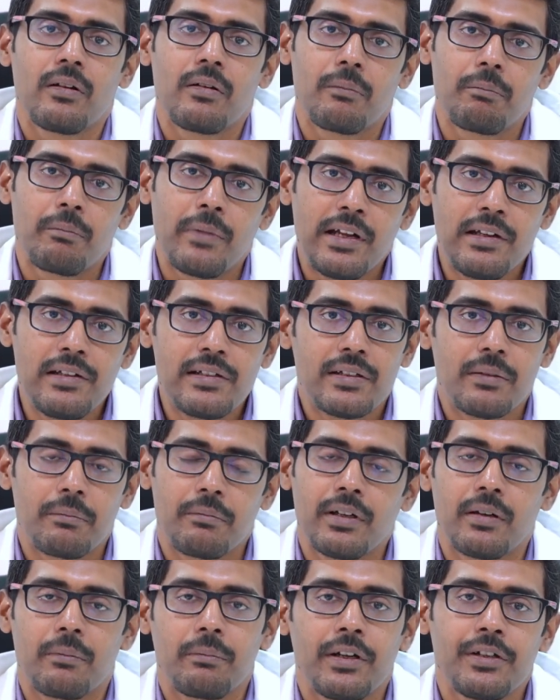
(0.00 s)

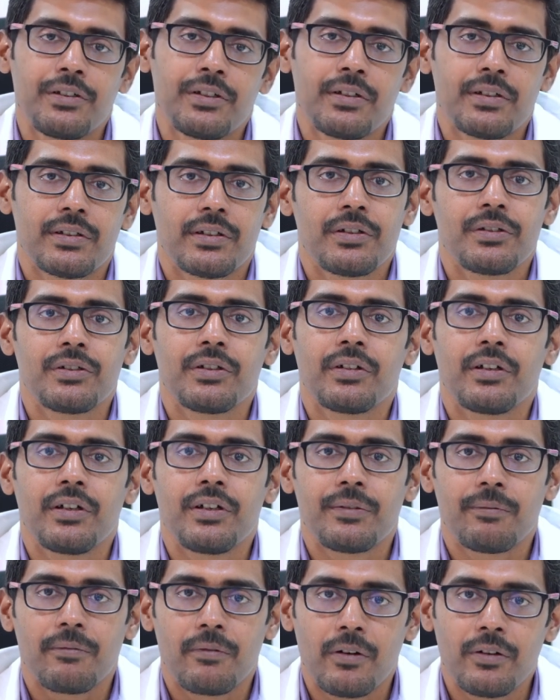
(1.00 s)
major
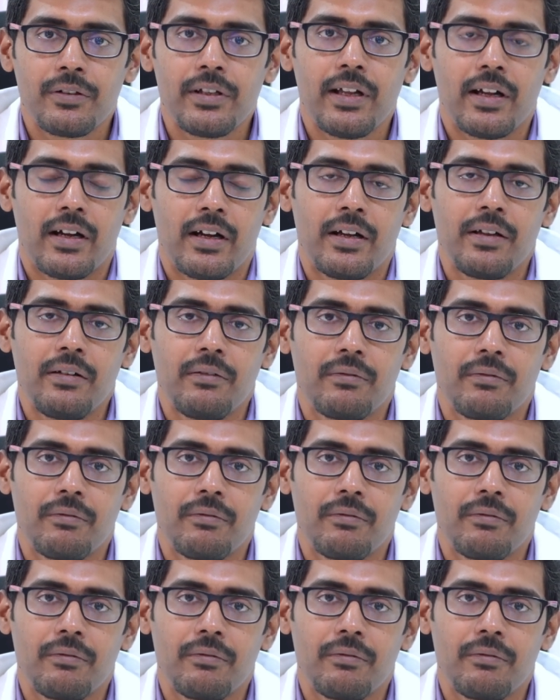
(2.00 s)
surgeries for the eye,